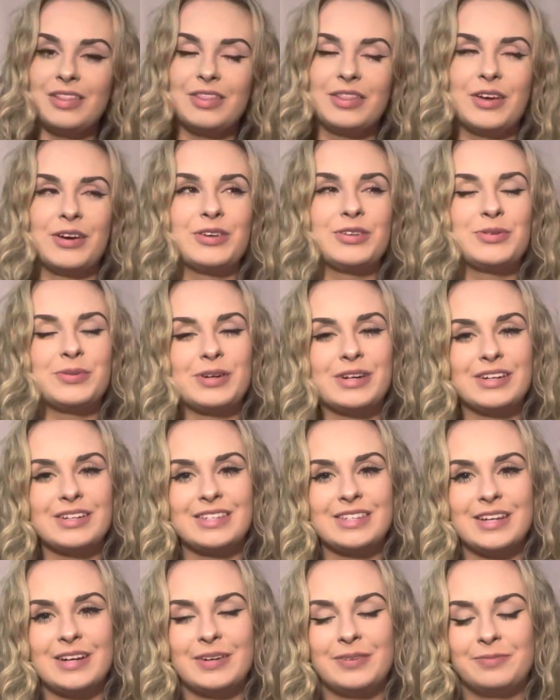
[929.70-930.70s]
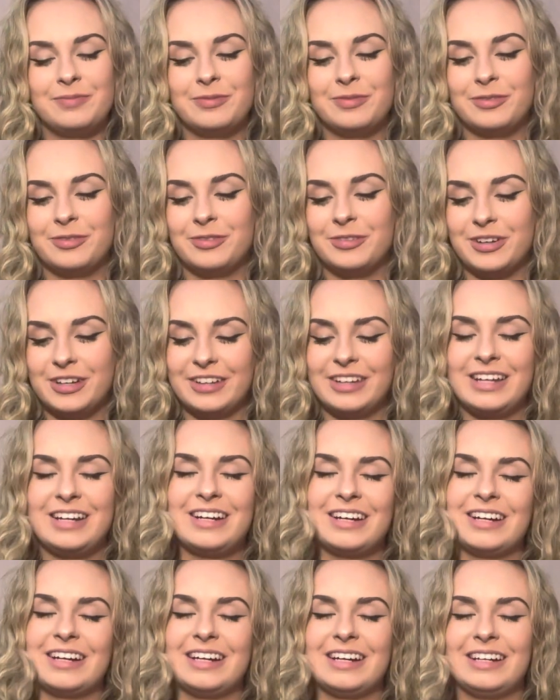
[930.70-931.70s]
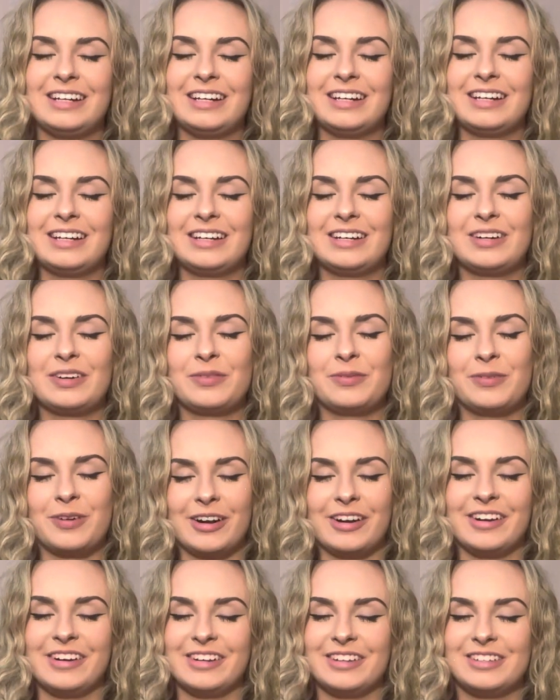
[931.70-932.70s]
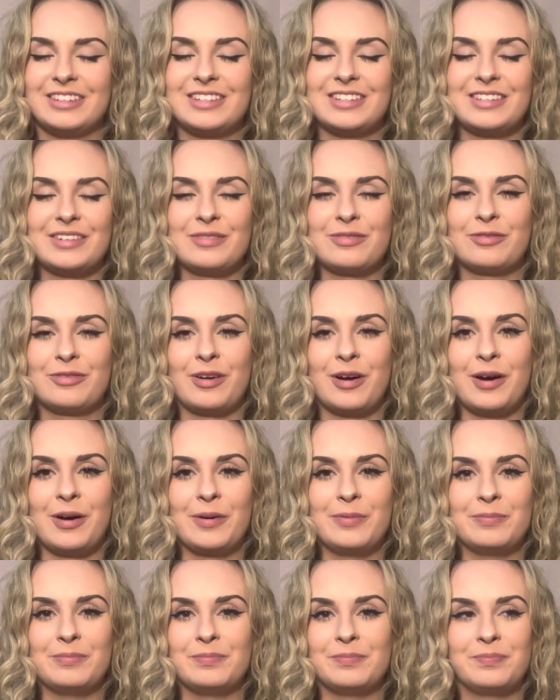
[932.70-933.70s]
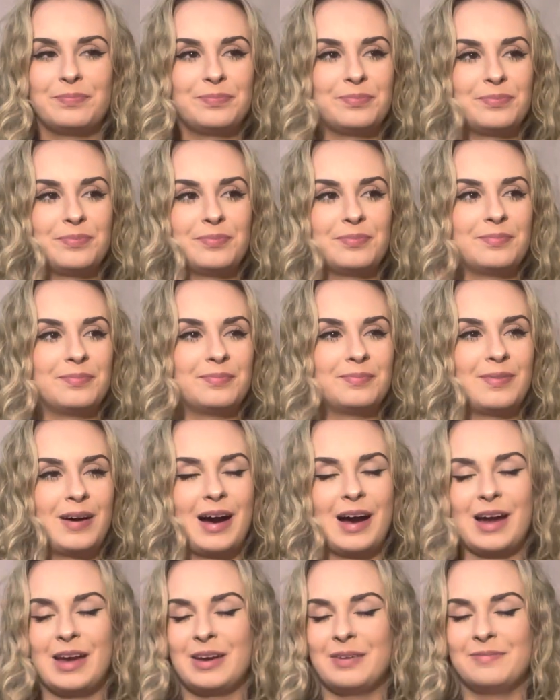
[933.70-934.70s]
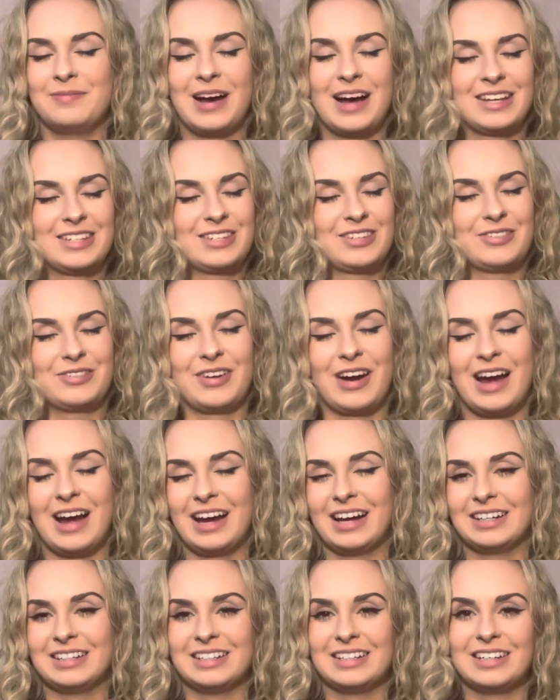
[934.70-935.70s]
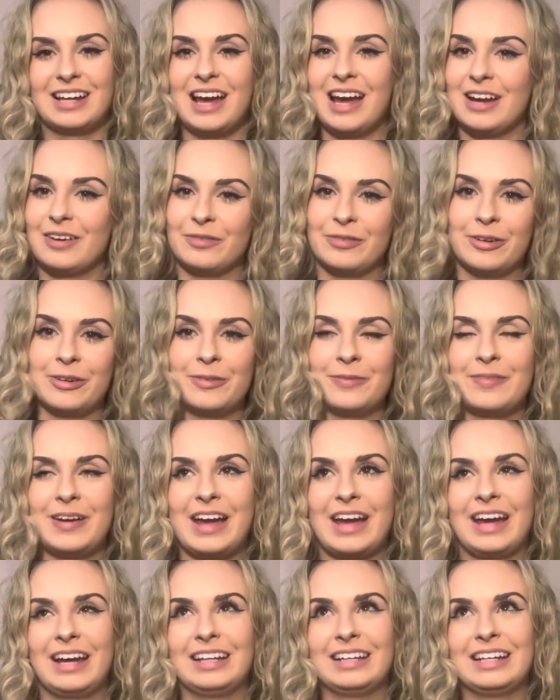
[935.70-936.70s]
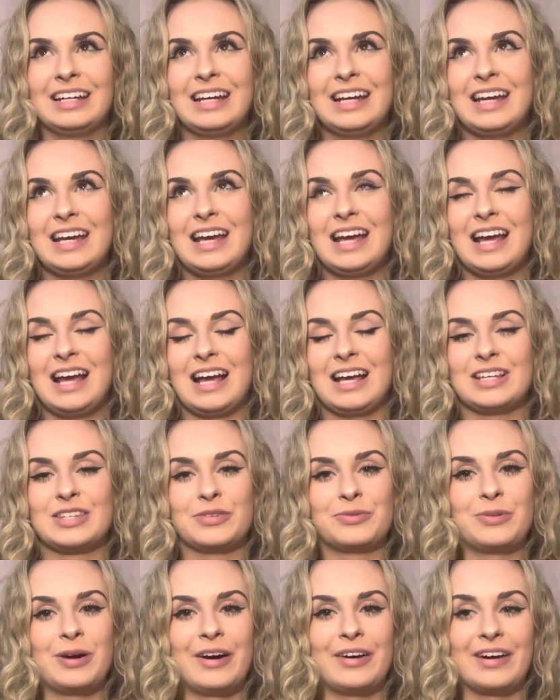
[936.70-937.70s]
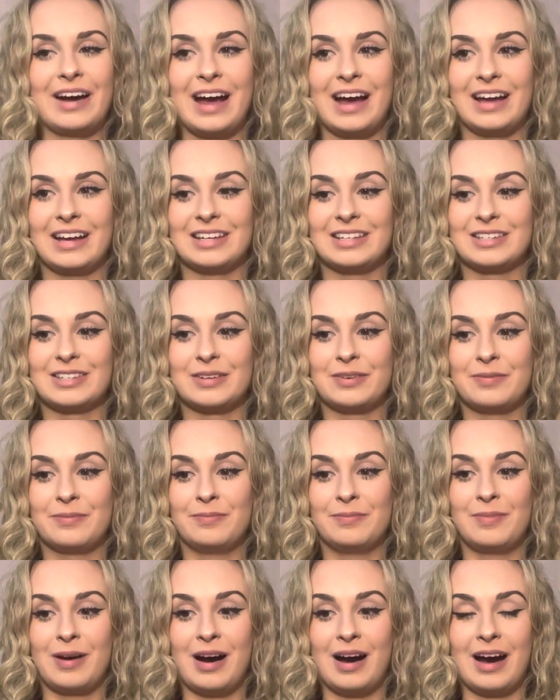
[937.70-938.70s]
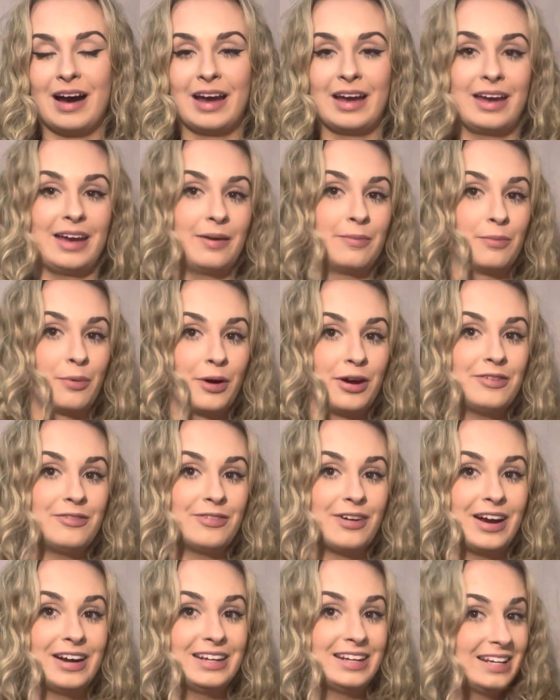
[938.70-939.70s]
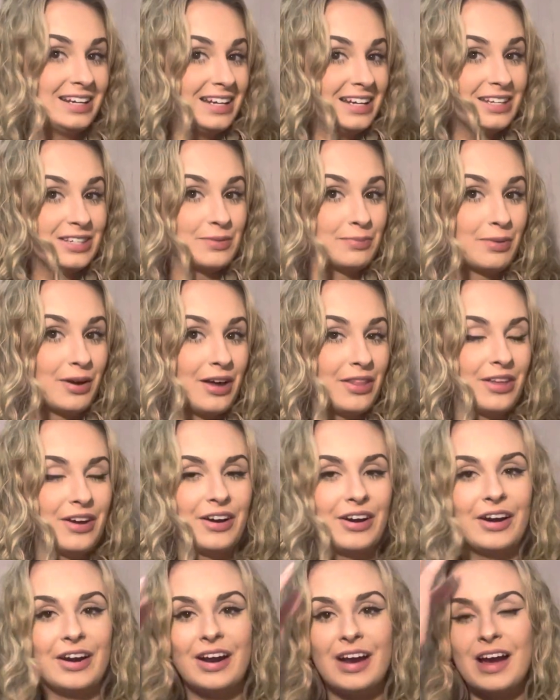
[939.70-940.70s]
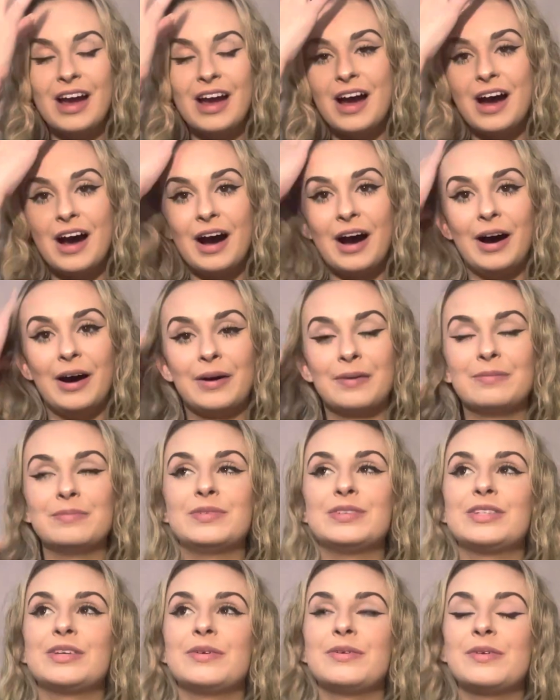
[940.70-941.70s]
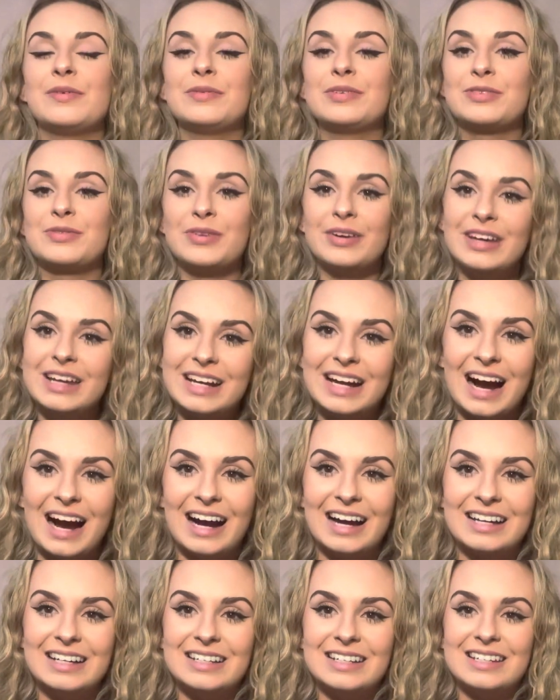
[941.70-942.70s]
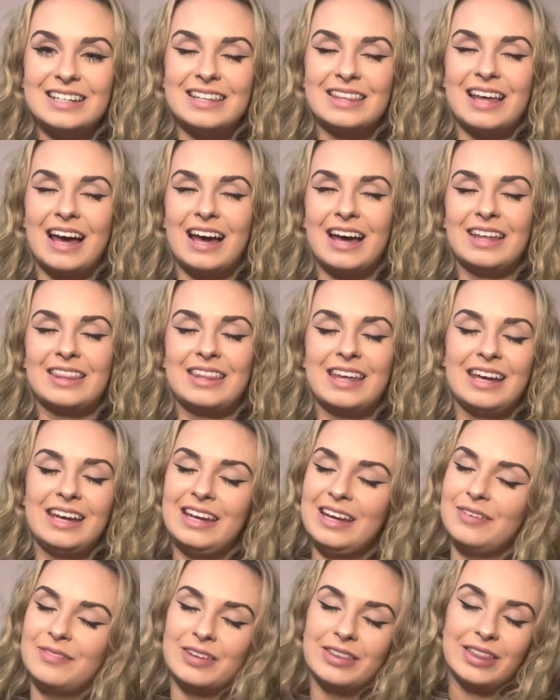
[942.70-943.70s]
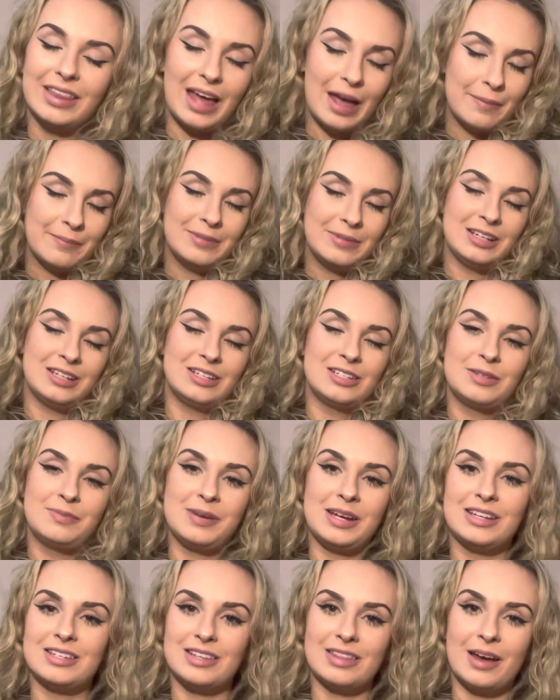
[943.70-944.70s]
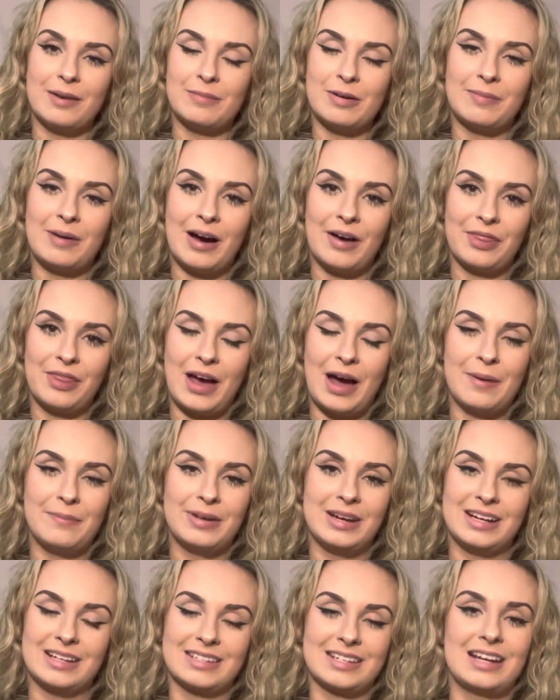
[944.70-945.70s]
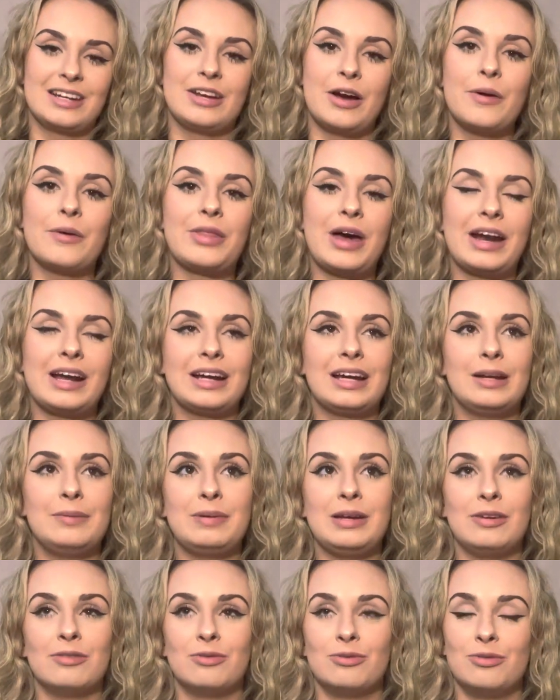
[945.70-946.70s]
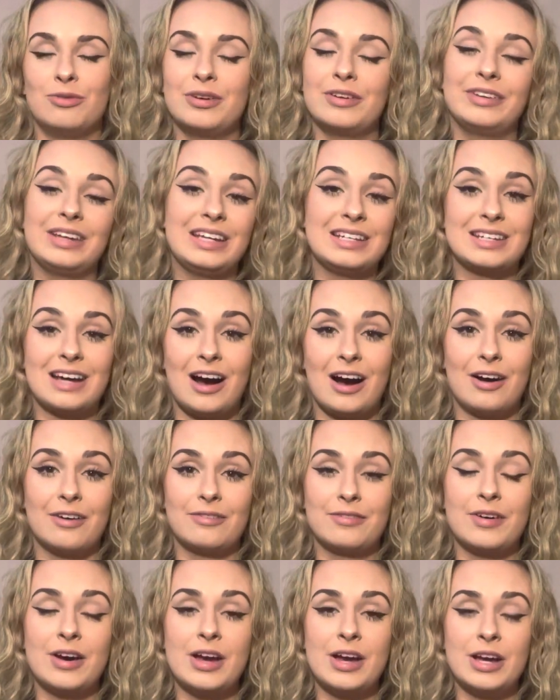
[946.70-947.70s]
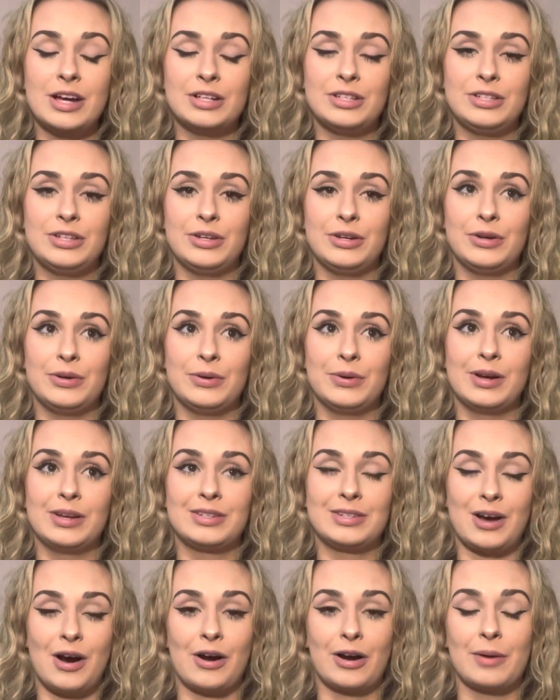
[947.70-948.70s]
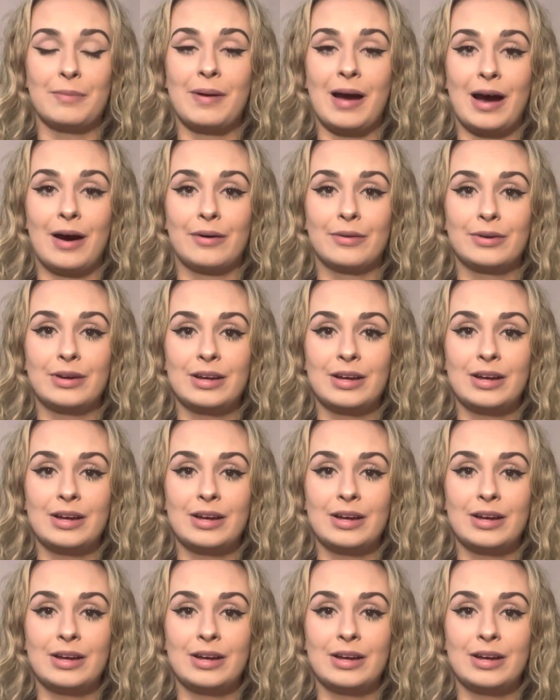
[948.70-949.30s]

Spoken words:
Those were some really good words from my best friend and roommate, as well as my boyfriend and his brother. So it was really kind that they even let me speak to them about that, because I know that it could be really tough to talk about,